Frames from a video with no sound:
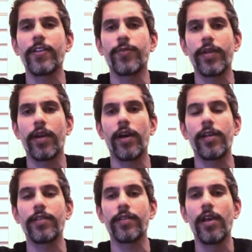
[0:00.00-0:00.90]
is
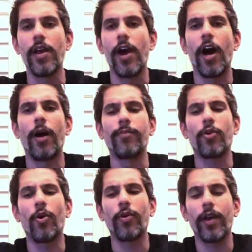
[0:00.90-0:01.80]
because
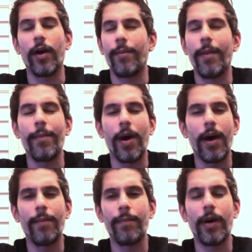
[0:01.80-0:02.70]
my
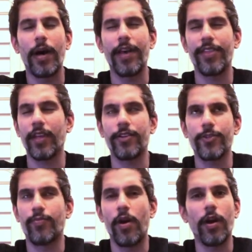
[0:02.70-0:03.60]
mom, I think,
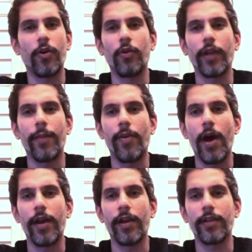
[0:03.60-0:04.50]
just brought Colgate
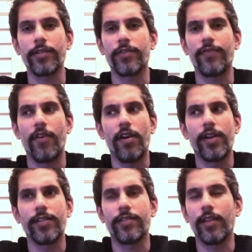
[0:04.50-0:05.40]
products for
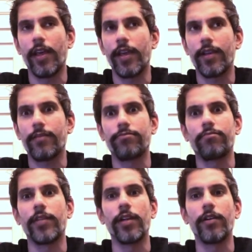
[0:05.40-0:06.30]
us, like,
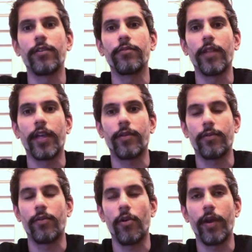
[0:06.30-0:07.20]
you know,
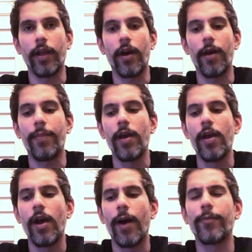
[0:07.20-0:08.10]
like growing up.
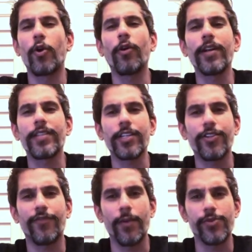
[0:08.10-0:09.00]
Colgate's
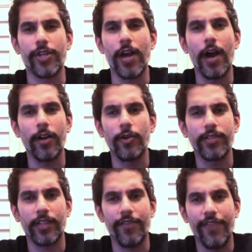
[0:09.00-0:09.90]
actually from Chicago.
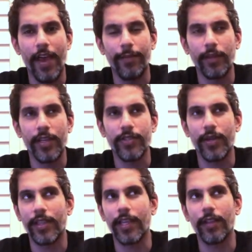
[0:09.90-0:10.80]
It's like a family. So
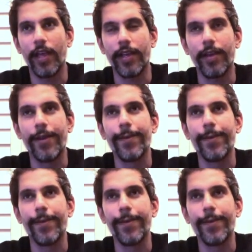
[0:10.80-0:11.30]
I think like